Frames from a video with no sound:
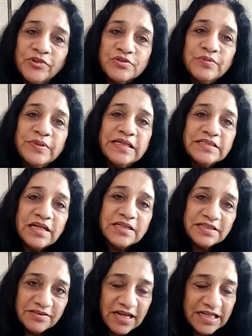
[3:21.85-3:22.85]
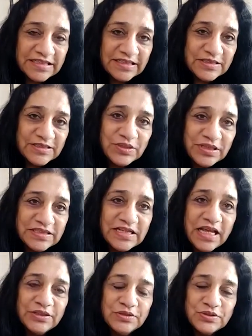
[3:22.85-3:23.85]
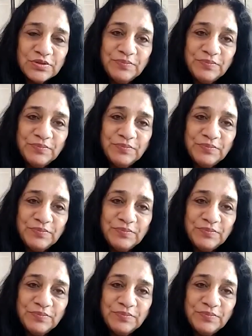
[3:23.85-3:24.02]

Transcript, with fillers: So when I started writing stories, I used